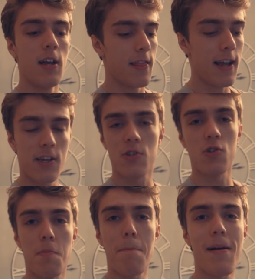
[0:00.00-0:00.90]
That is
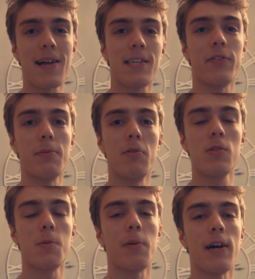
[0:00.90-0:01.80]
just massively
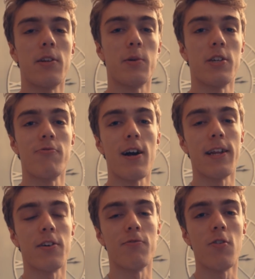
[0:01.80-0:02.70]
multiplied when you're
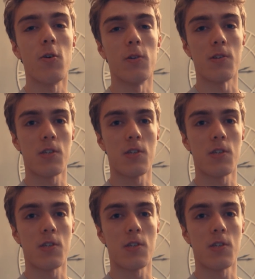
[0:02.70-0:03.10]
riding on rollers.